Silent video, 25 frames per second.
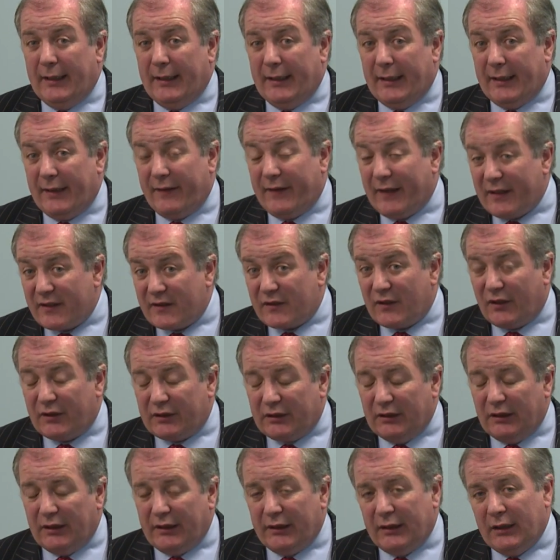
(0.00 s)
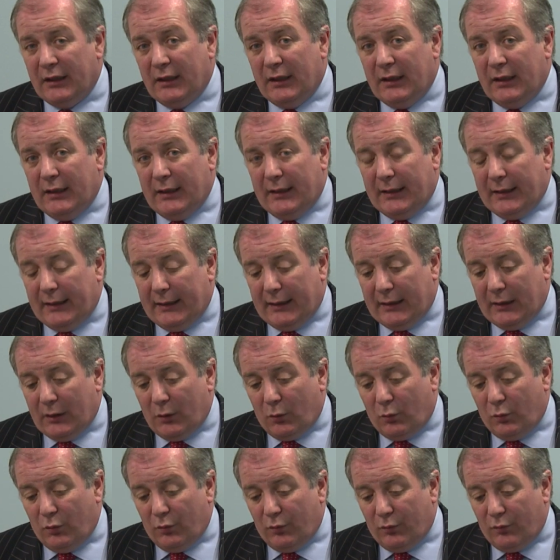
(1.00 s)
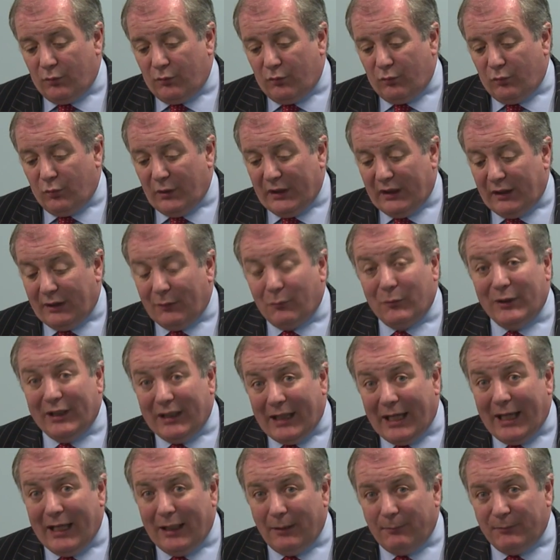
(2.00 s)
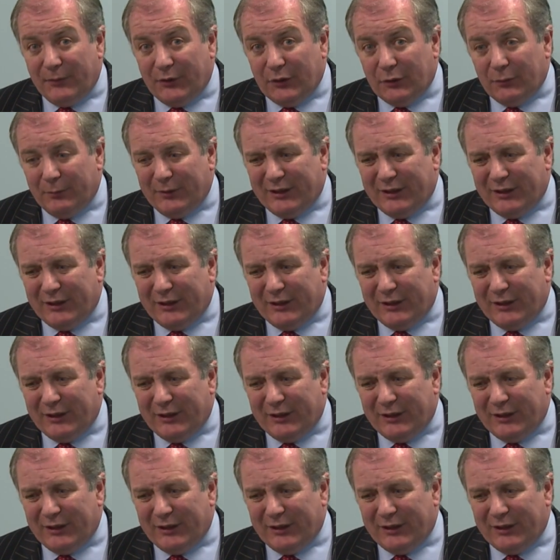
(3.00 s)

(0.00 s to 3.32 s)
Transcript: That certainly will help you,